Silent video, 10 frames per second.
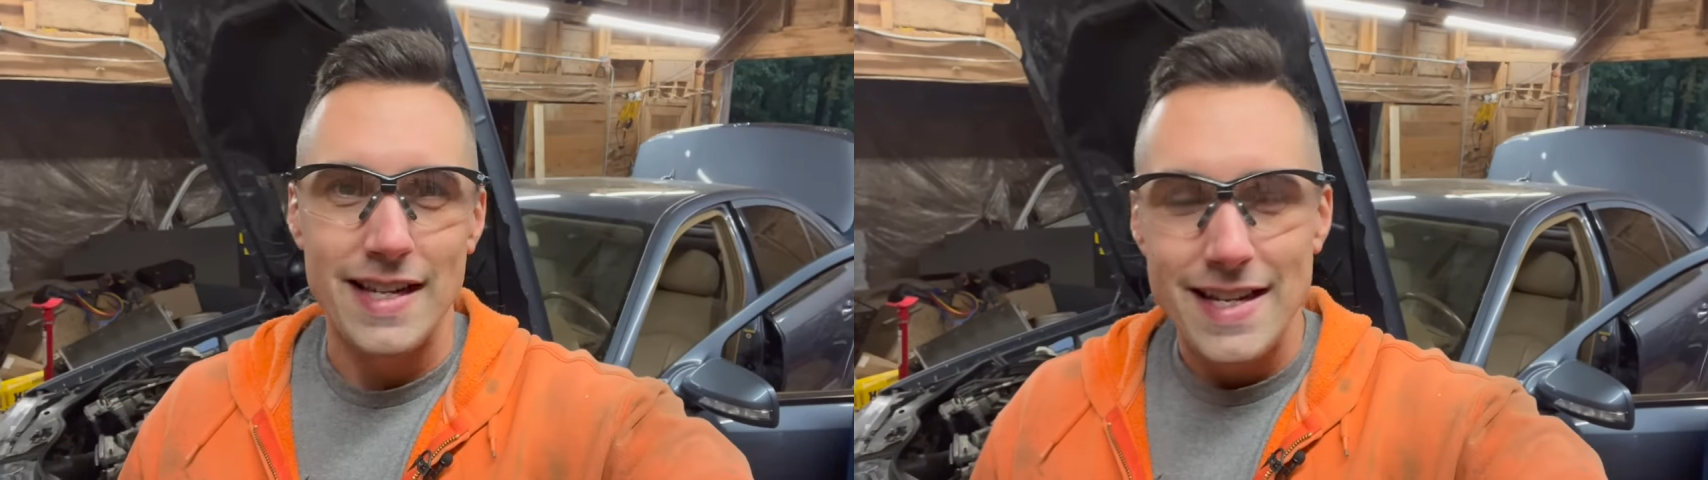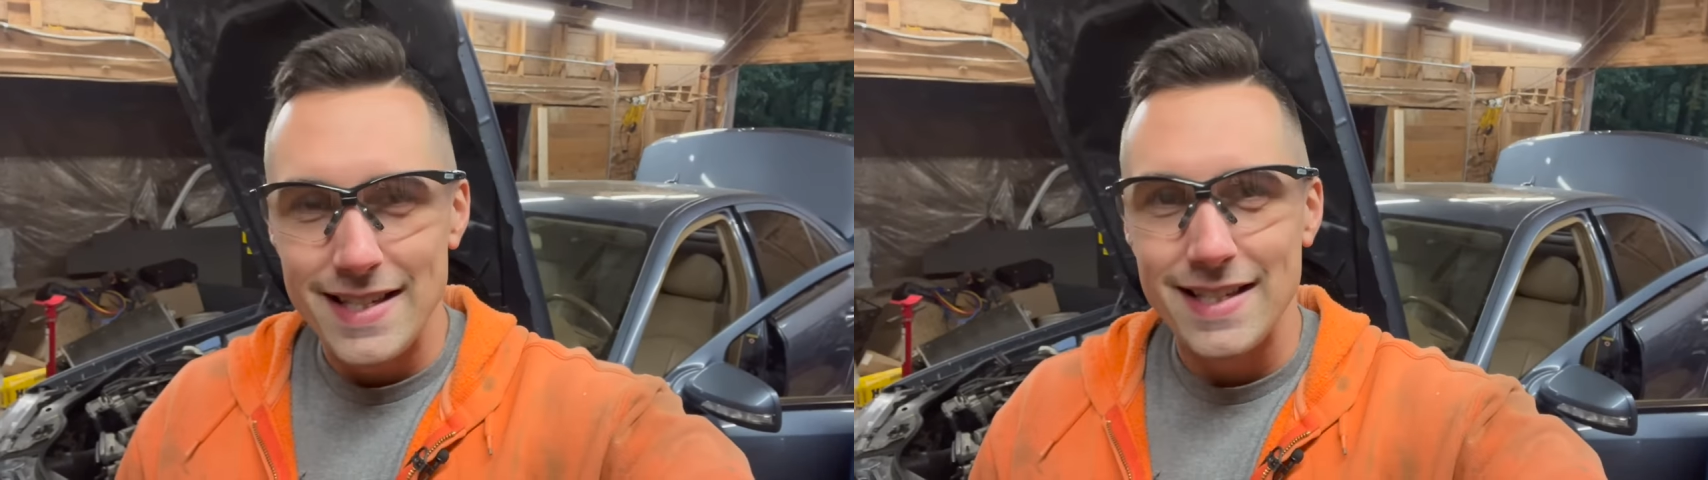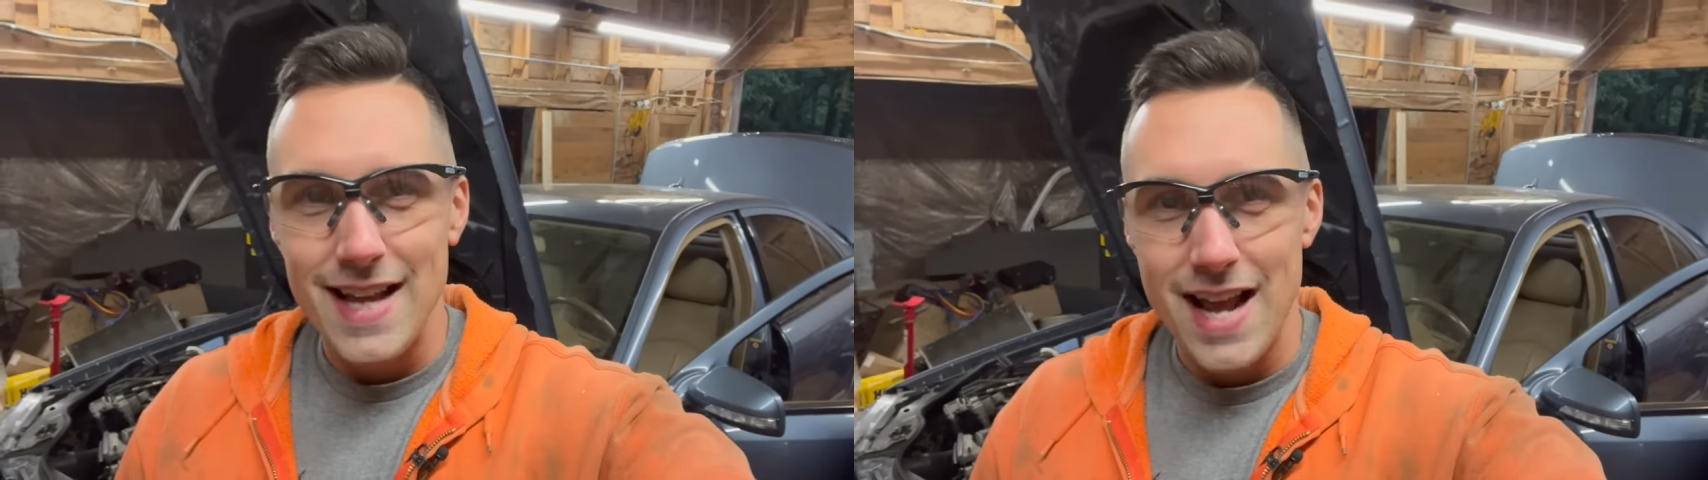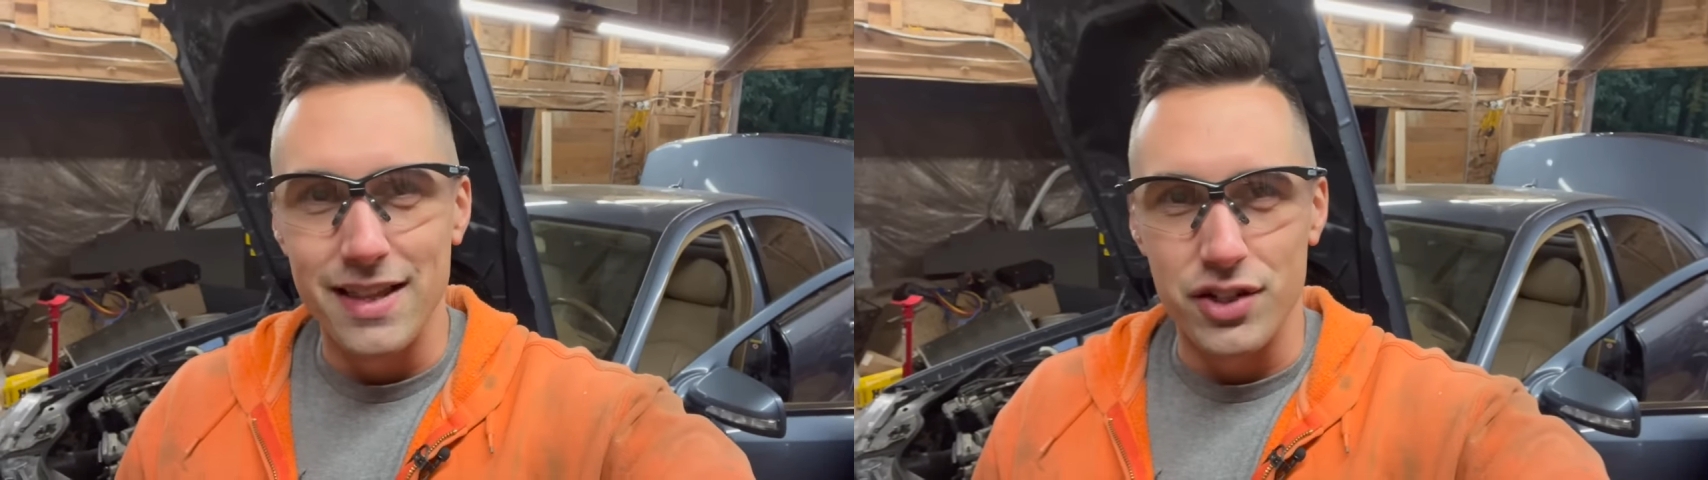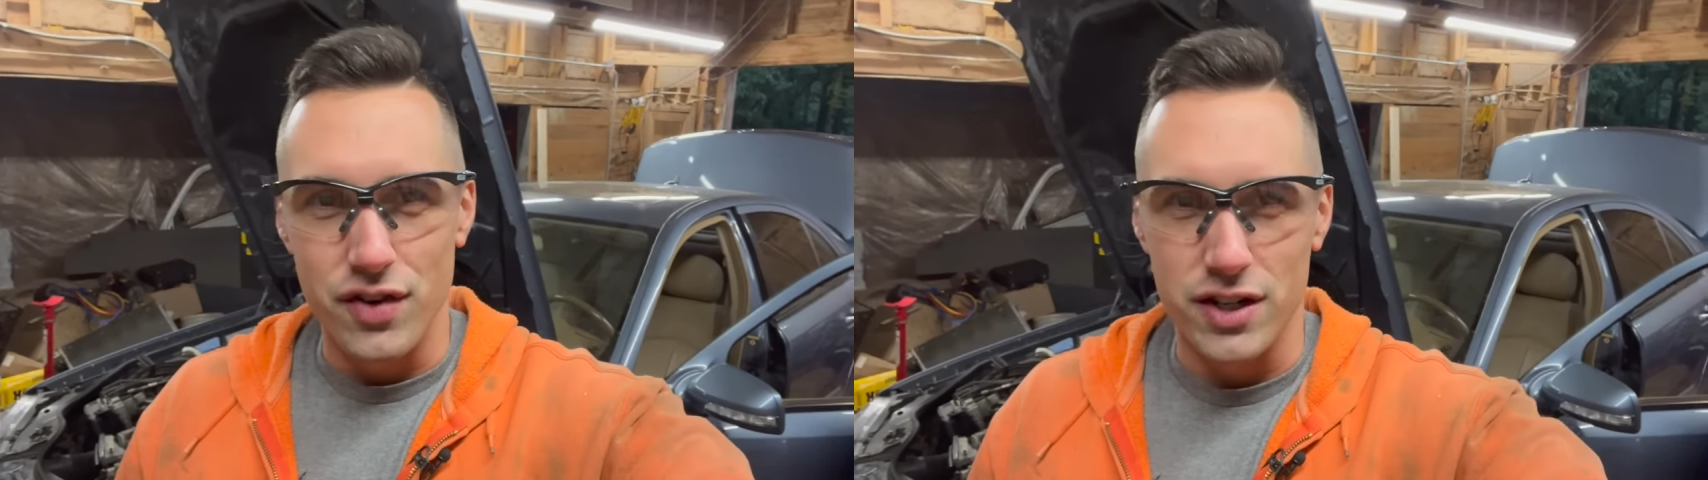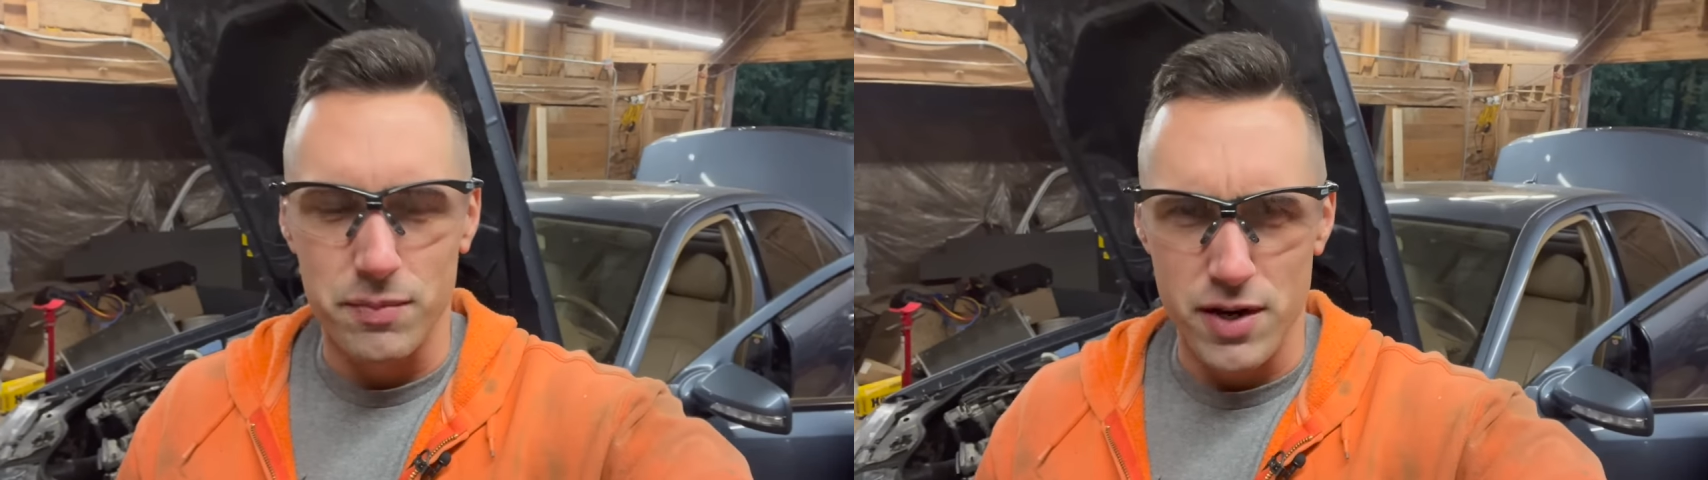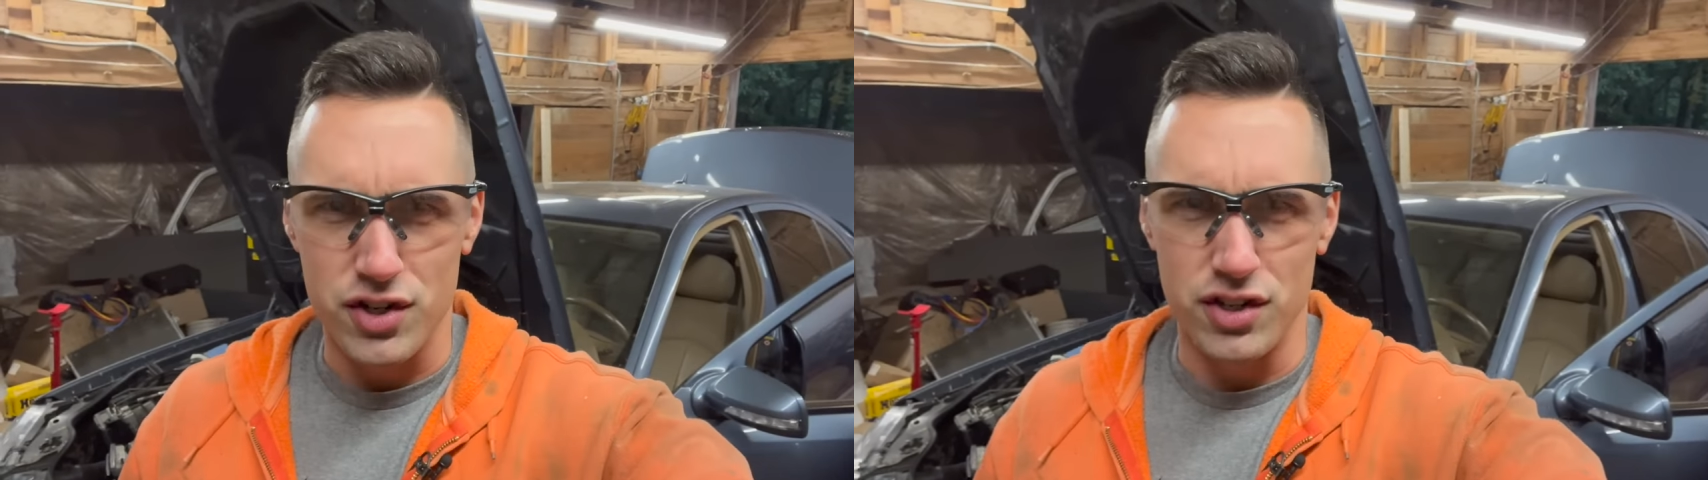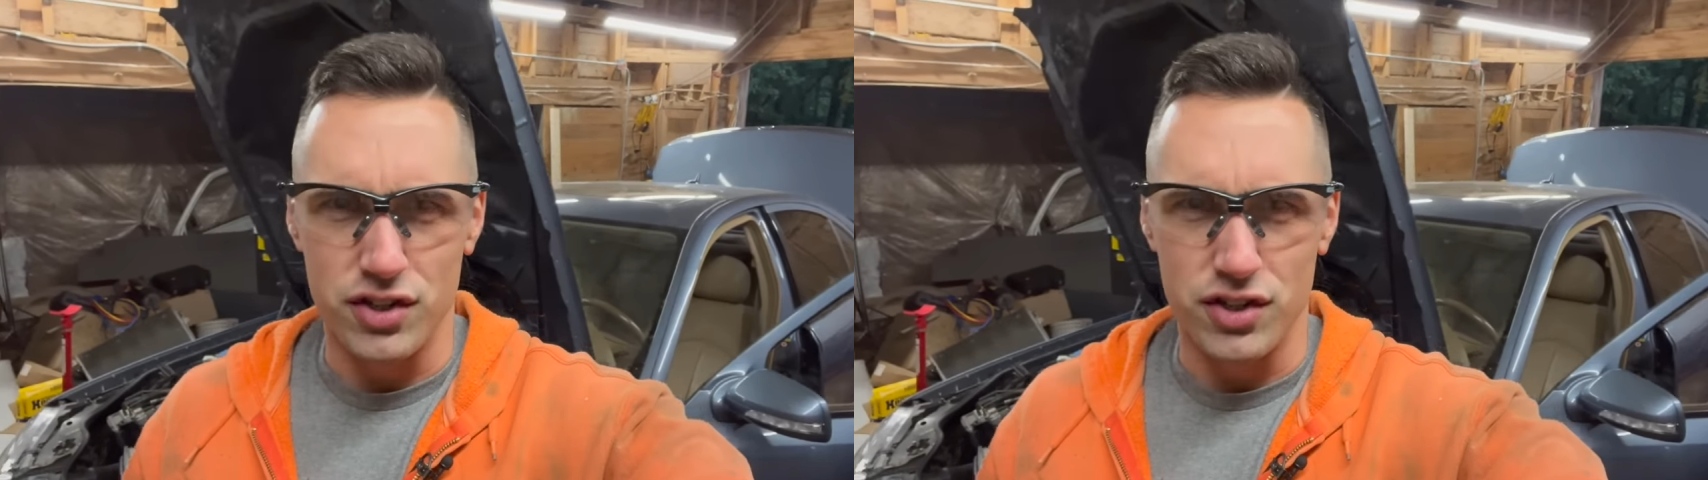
inside the transmission.